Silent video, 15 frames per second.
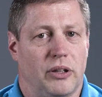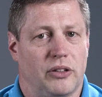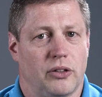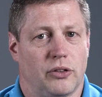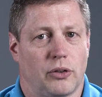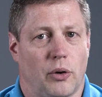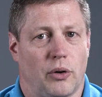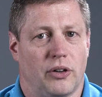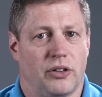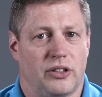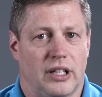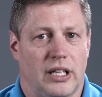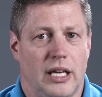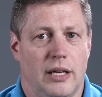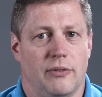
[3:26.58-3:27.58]
business owners
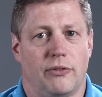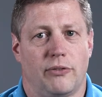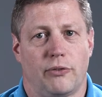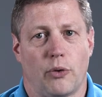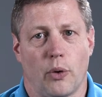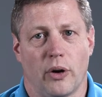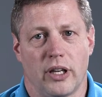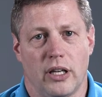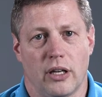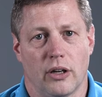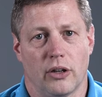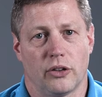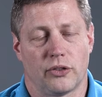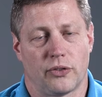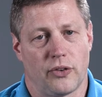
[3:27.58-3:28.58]
to keep four
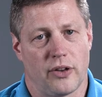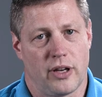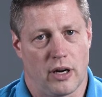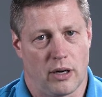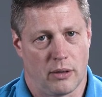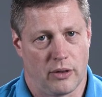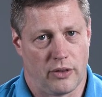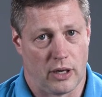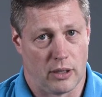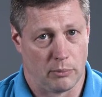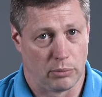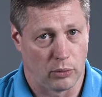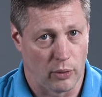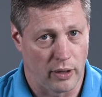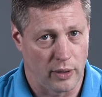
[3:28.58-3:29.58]
years for their, their
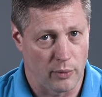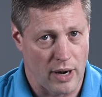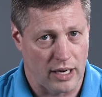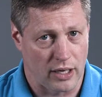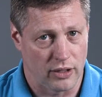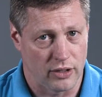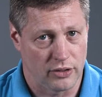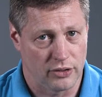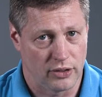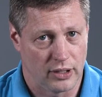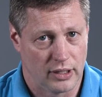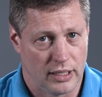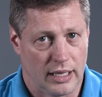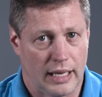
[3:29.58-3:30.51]
employee records